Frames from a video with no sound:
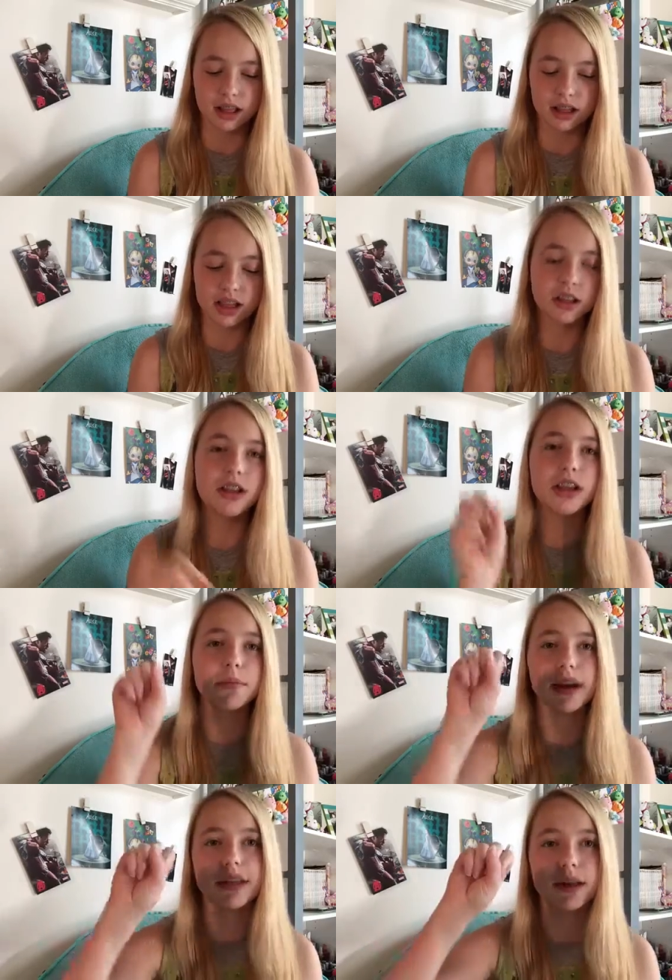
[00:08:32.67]
Luckily
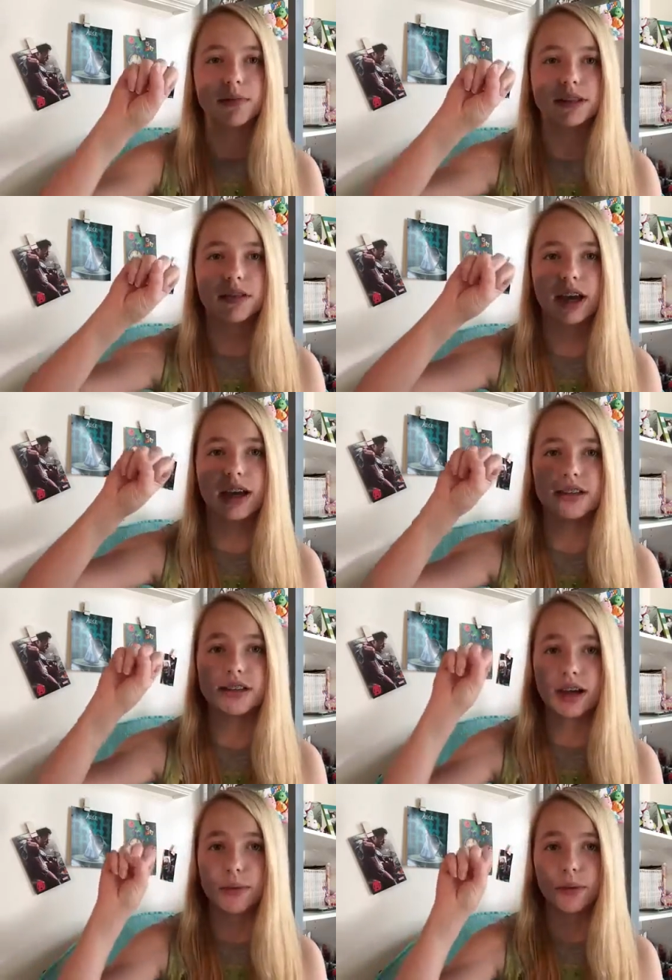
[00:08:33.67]
my thumb is okay,
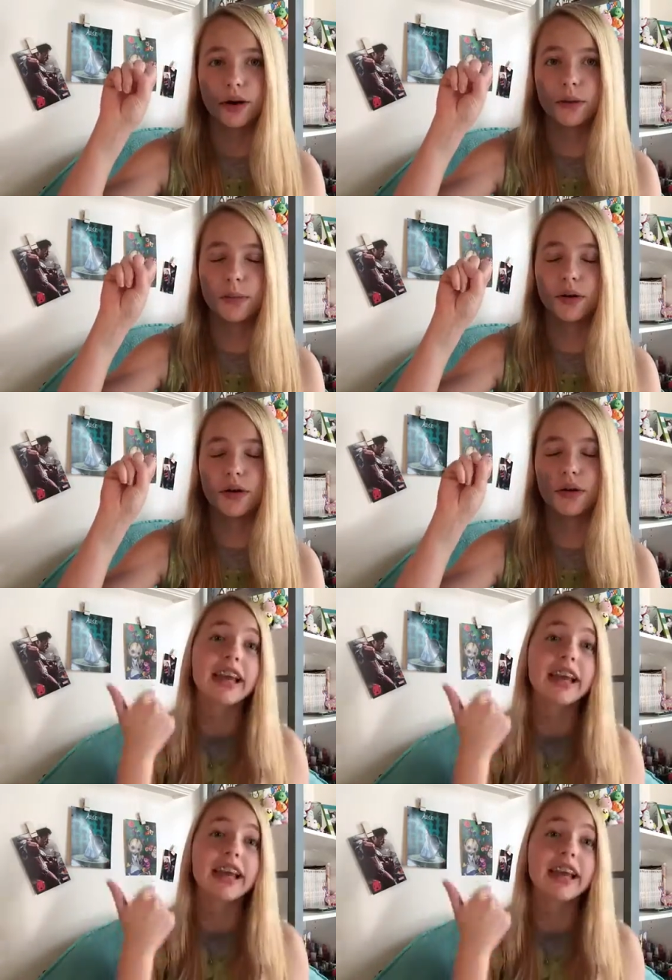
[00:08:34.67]
it's not purple.